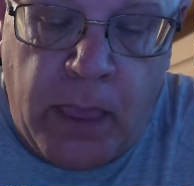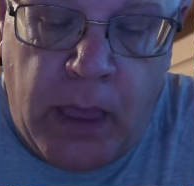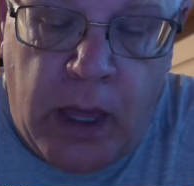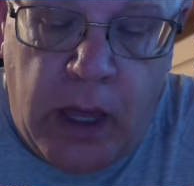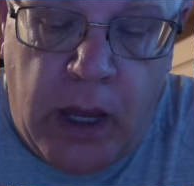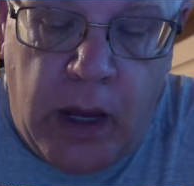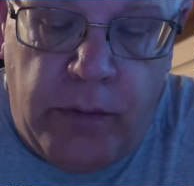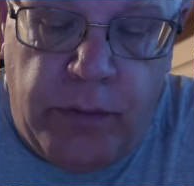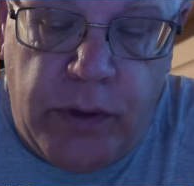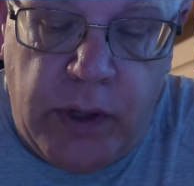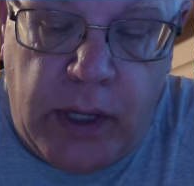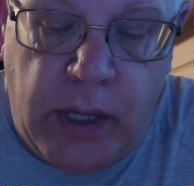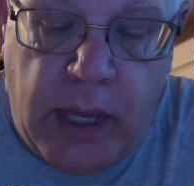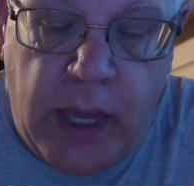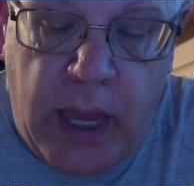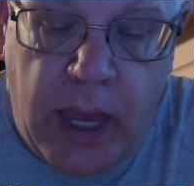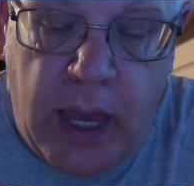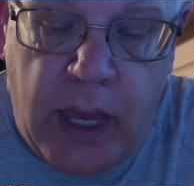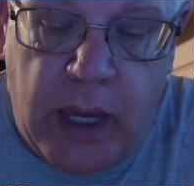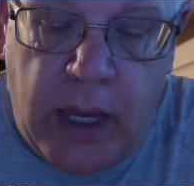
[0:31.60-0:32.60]
If the
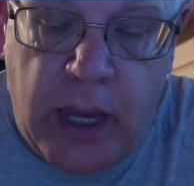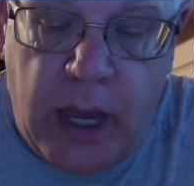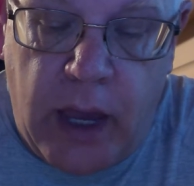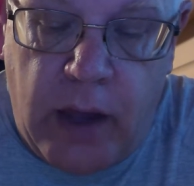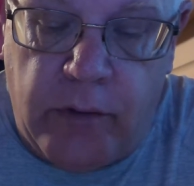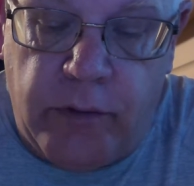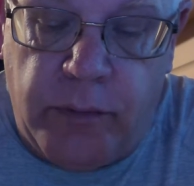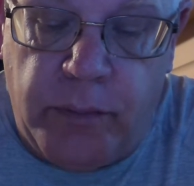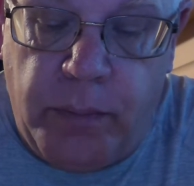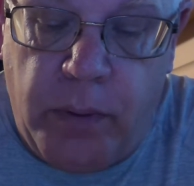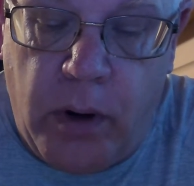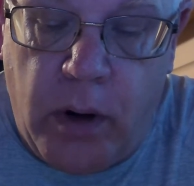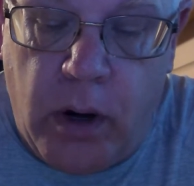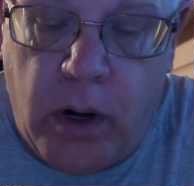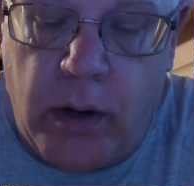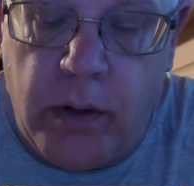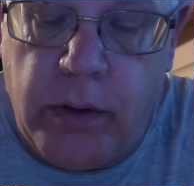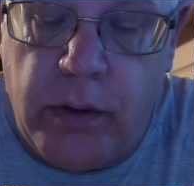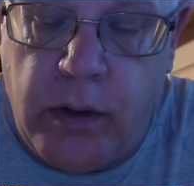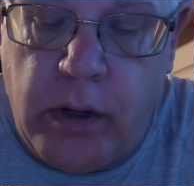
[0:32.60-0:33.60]
gang have
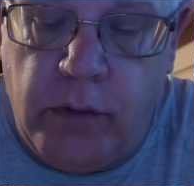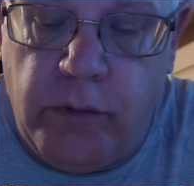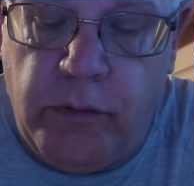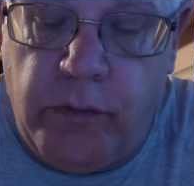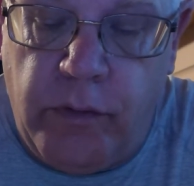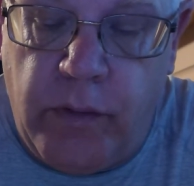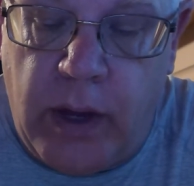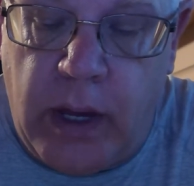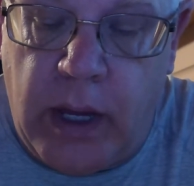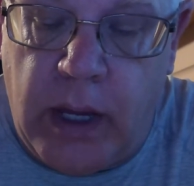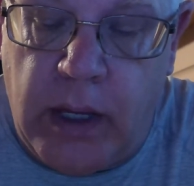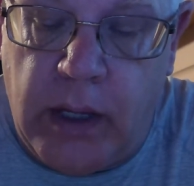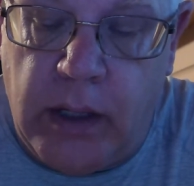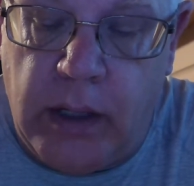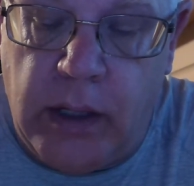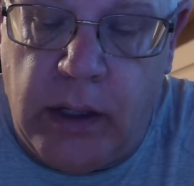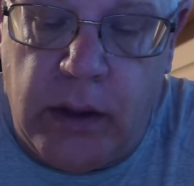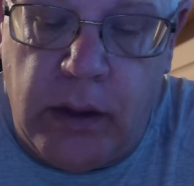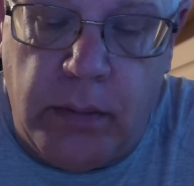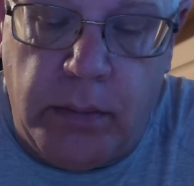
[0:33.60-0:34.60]
parked their van
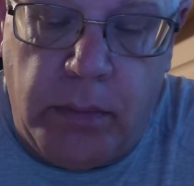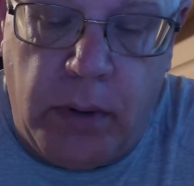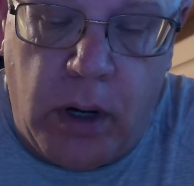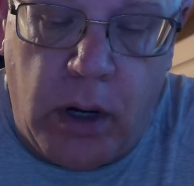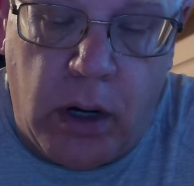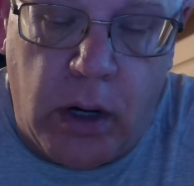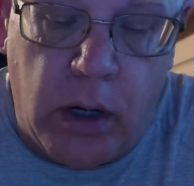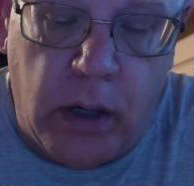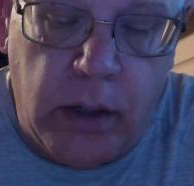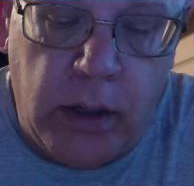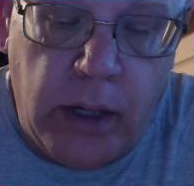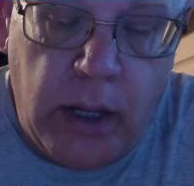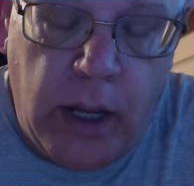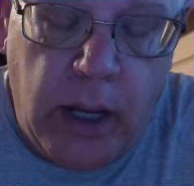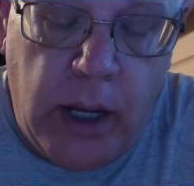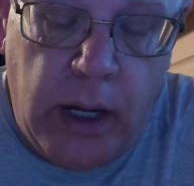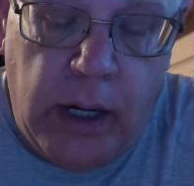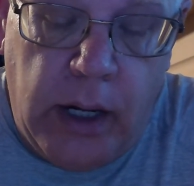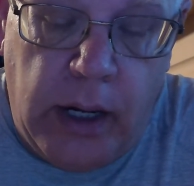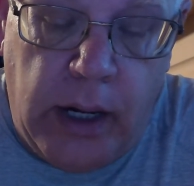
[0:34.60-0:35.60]
in the barn,
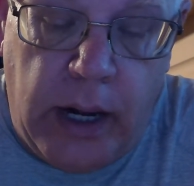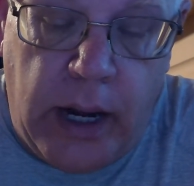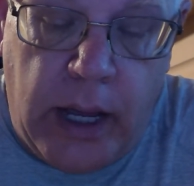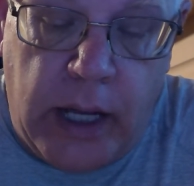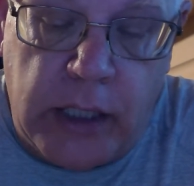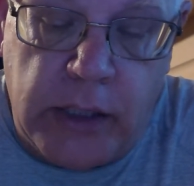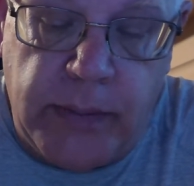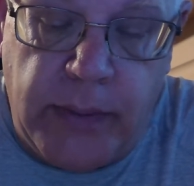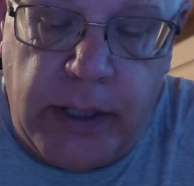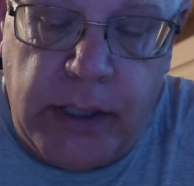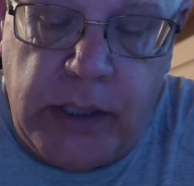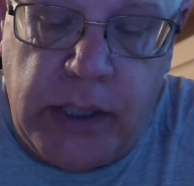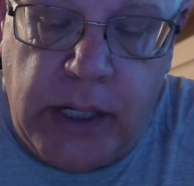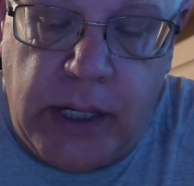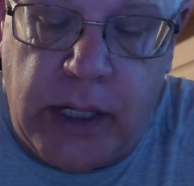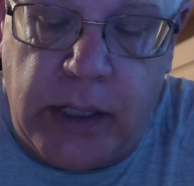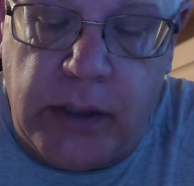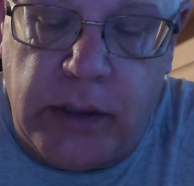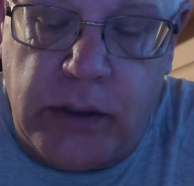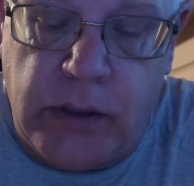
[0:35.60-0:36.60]
now's my
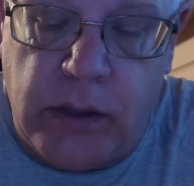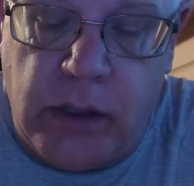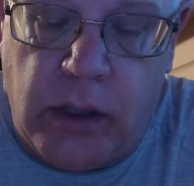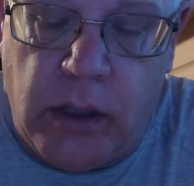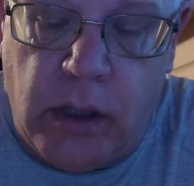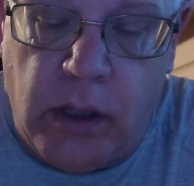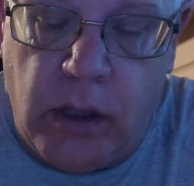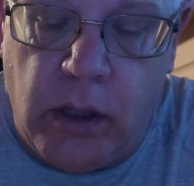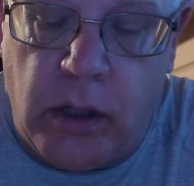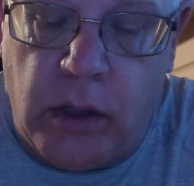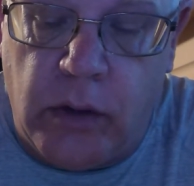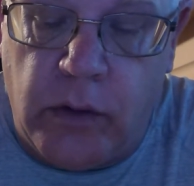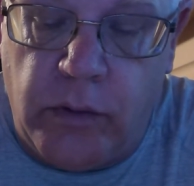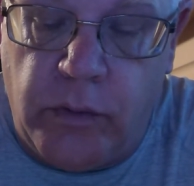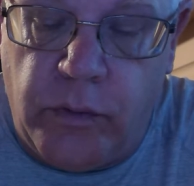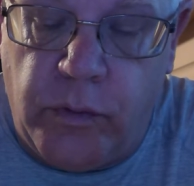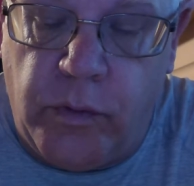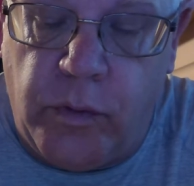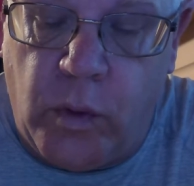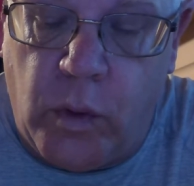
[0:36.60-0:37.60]
chance to look
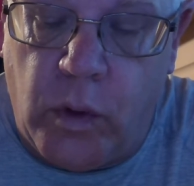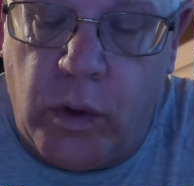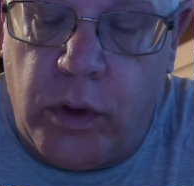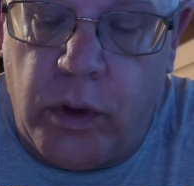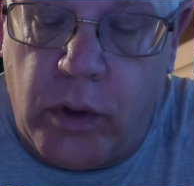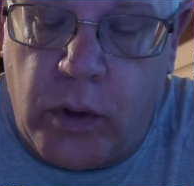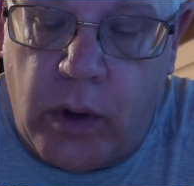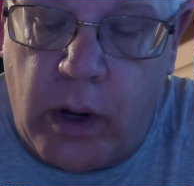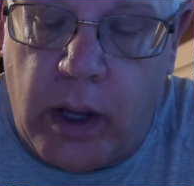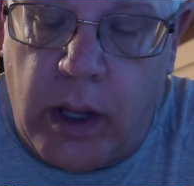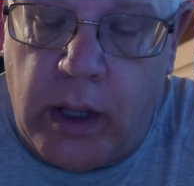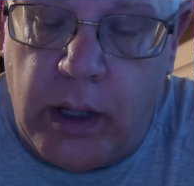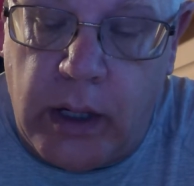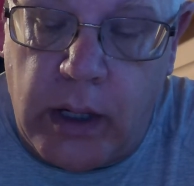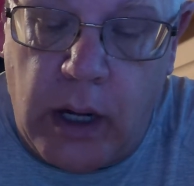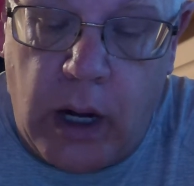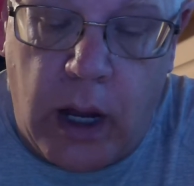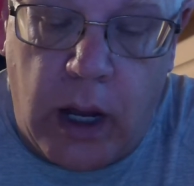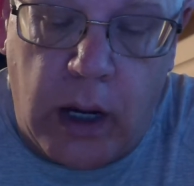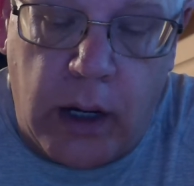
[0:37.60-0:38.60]
for the Crowley
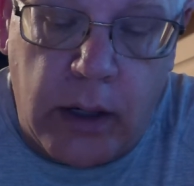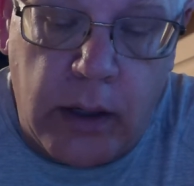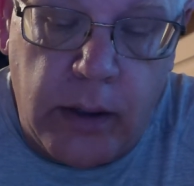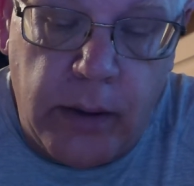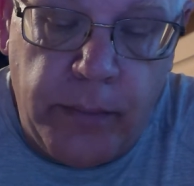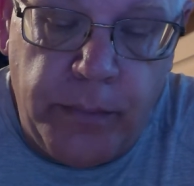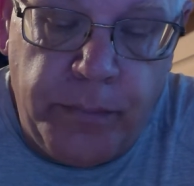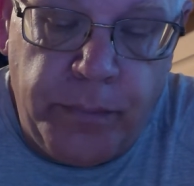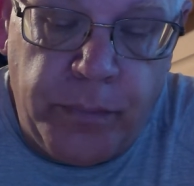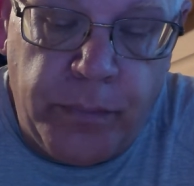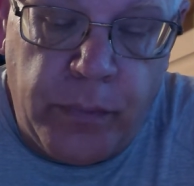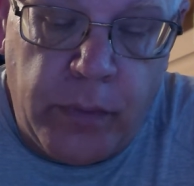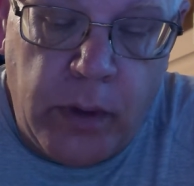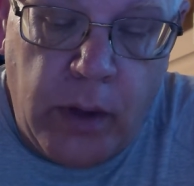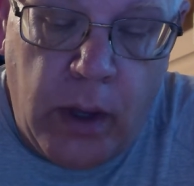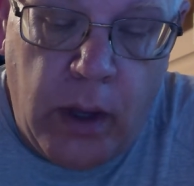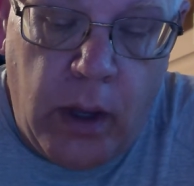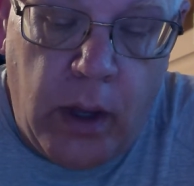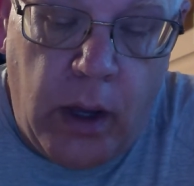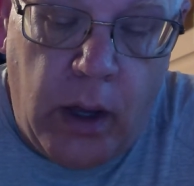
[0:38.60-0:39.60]
clock.
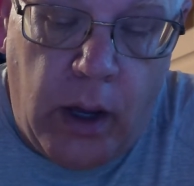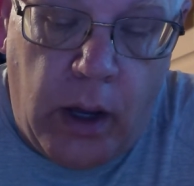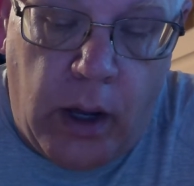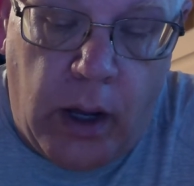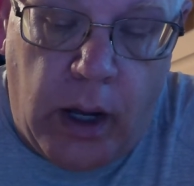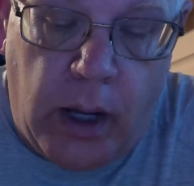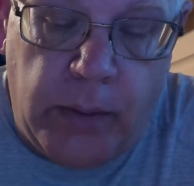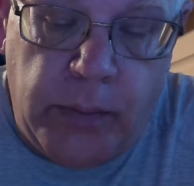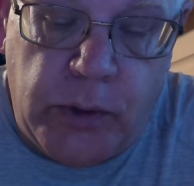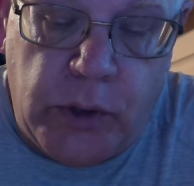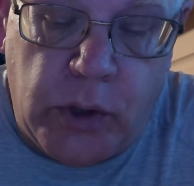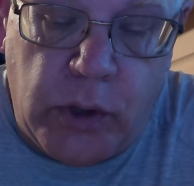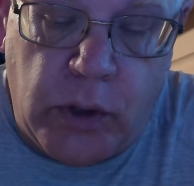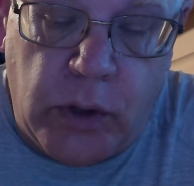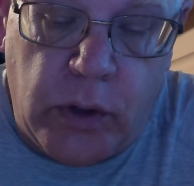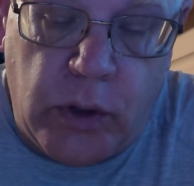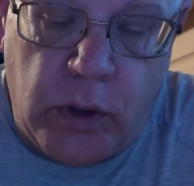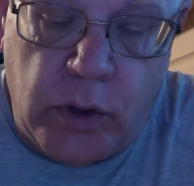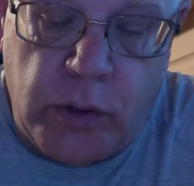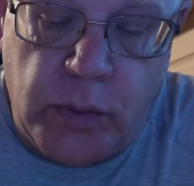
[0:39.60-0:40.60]
I'm
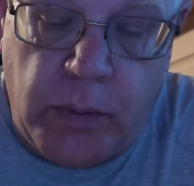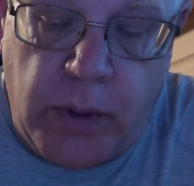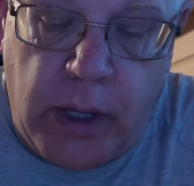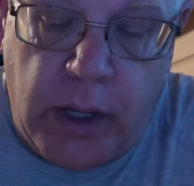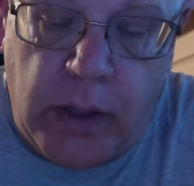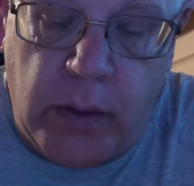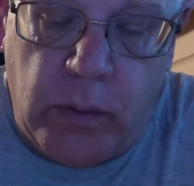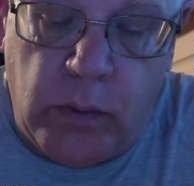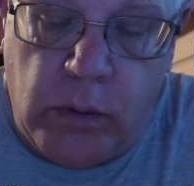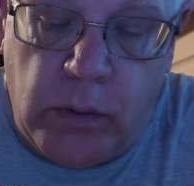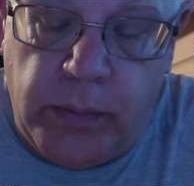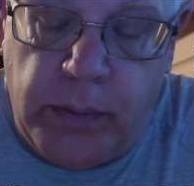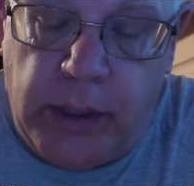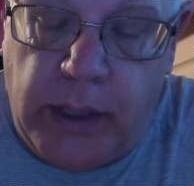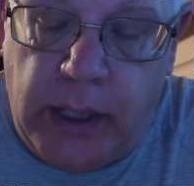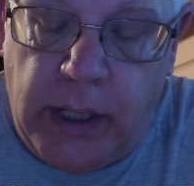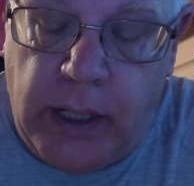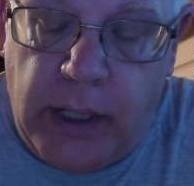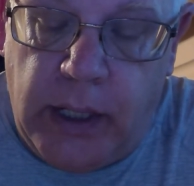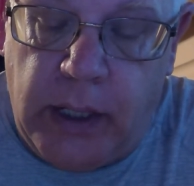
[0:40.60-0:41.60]
sure those men will be
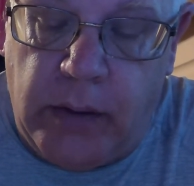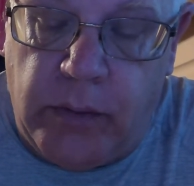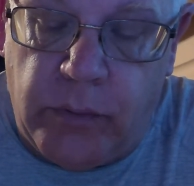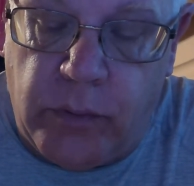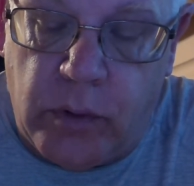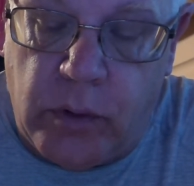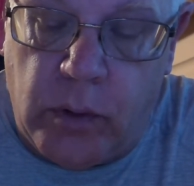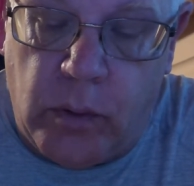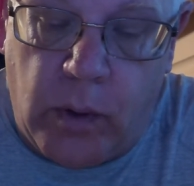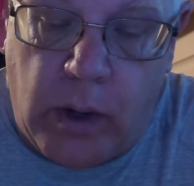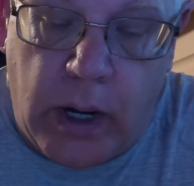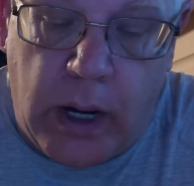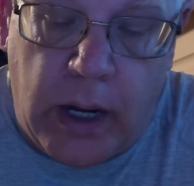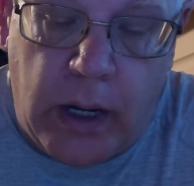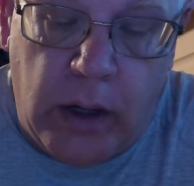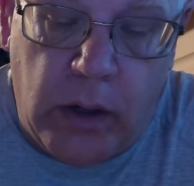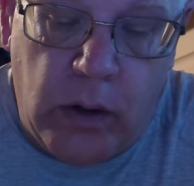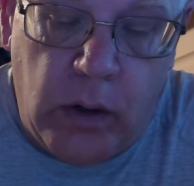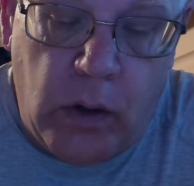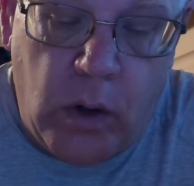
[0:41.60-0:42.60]
eating for a
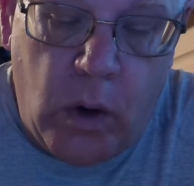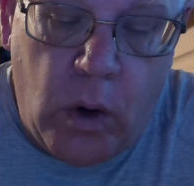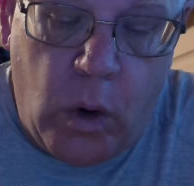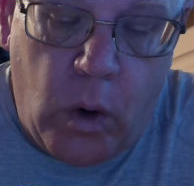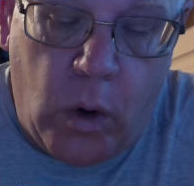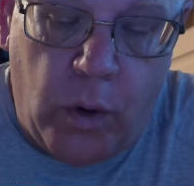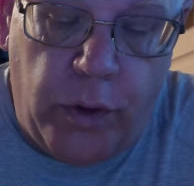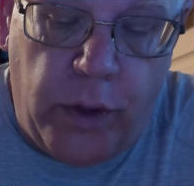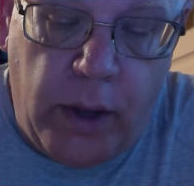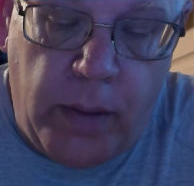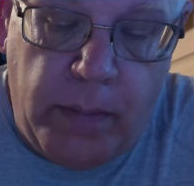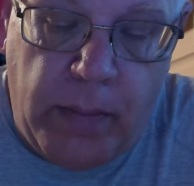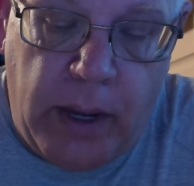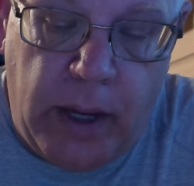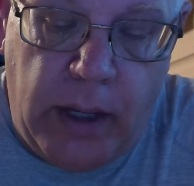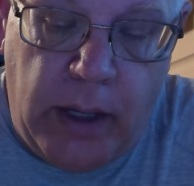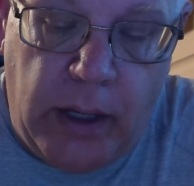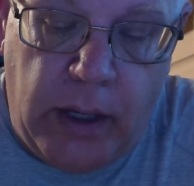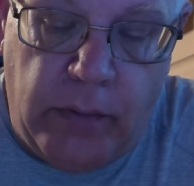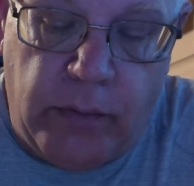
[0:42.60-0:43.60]
while, or they
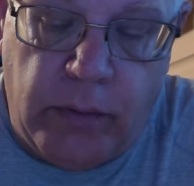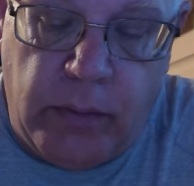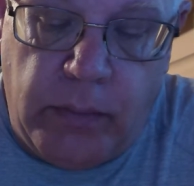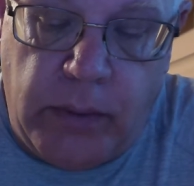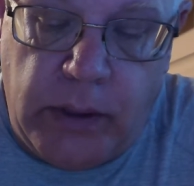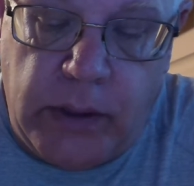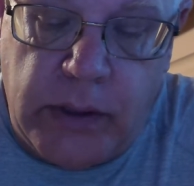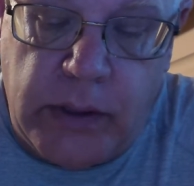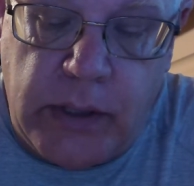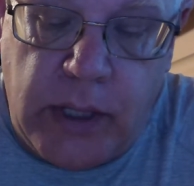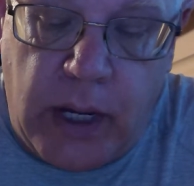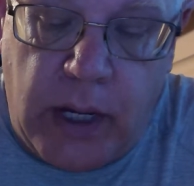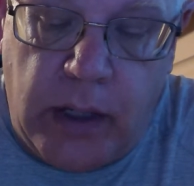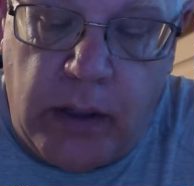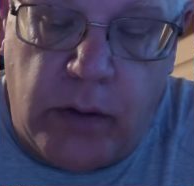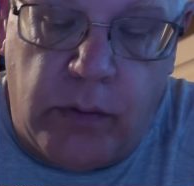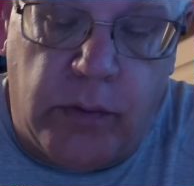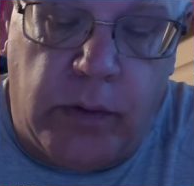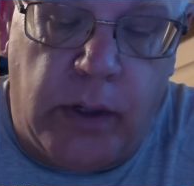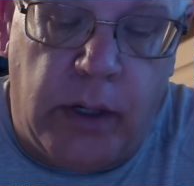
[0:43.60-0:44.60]
may even be
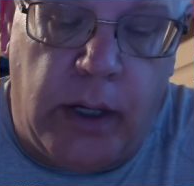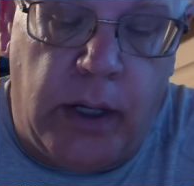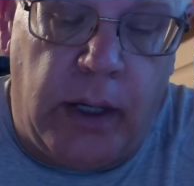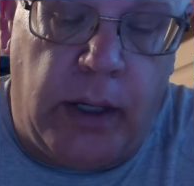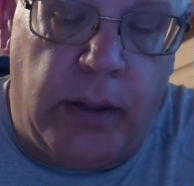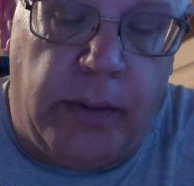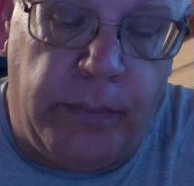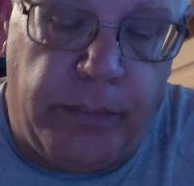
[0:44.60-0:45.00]
staying overnight.